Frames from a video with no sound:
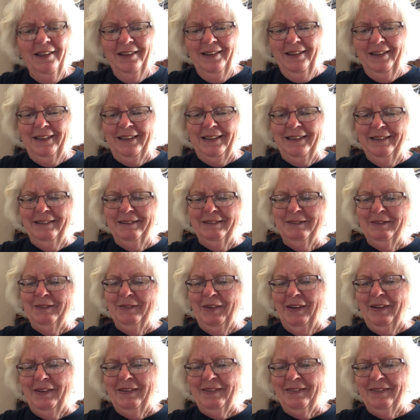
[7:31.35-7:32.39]
I cleared
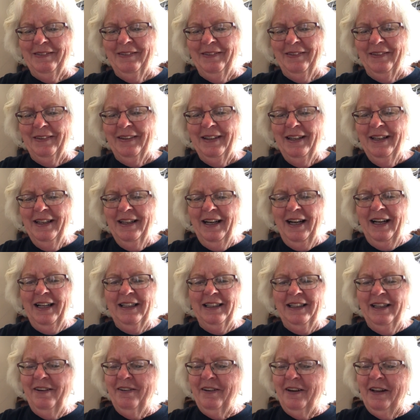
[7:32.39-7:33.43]
my throat. I
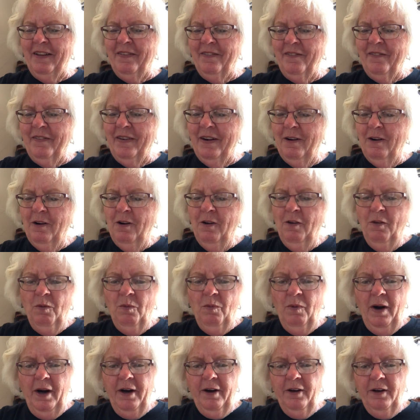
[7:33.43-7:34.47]
glared at the runt.
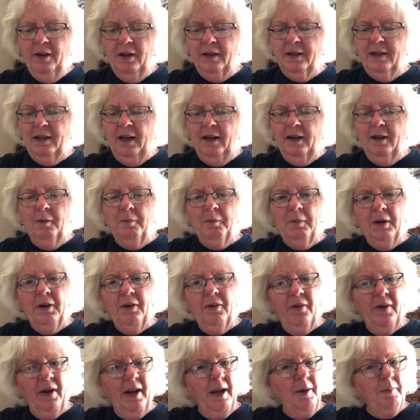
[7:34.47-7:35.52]
Why are you telling me your
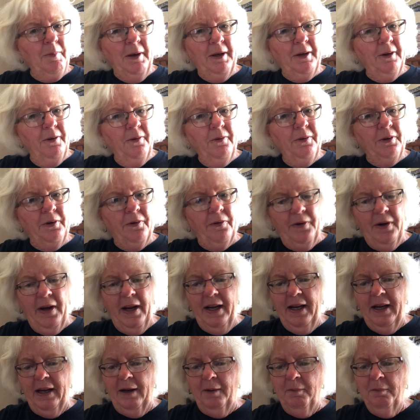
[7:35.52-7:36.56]
name? I know your
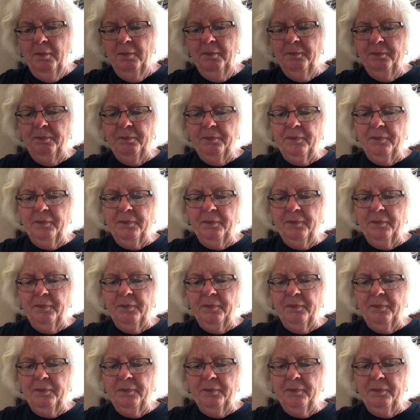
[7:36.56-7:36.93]
name.